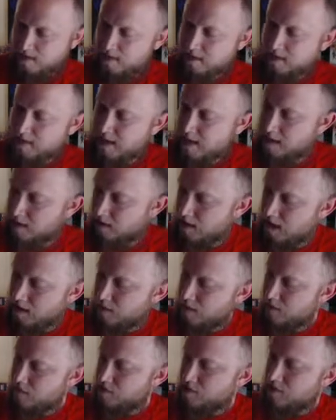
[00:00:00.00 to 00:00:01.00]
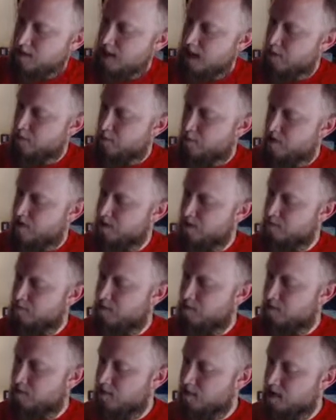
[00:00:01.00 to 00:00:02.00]
10, 11, use Tamaran's
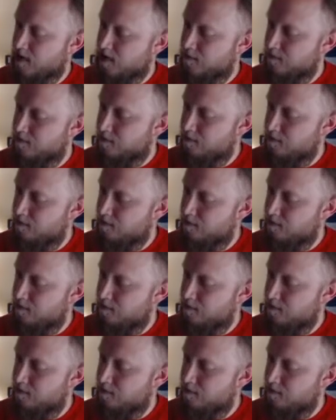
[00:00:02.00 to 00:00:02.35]
ability.